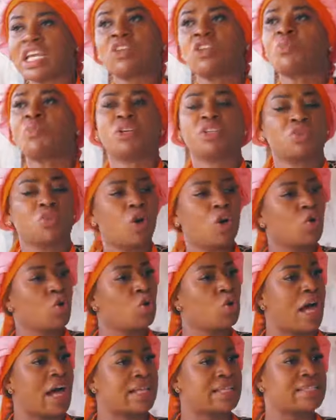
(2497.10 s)
Yeah, nobody won't
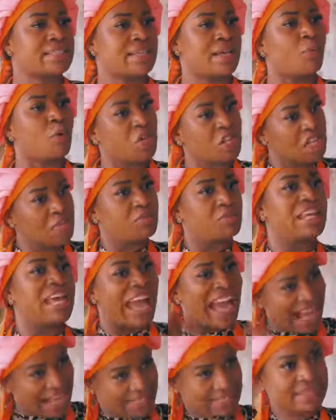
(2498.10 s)
go act now, but him, they
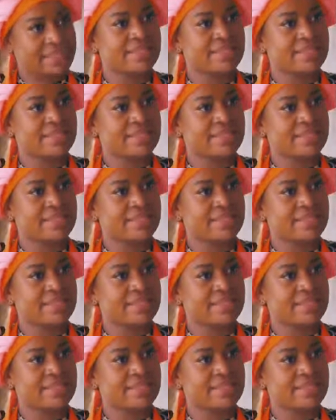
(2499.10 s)
act.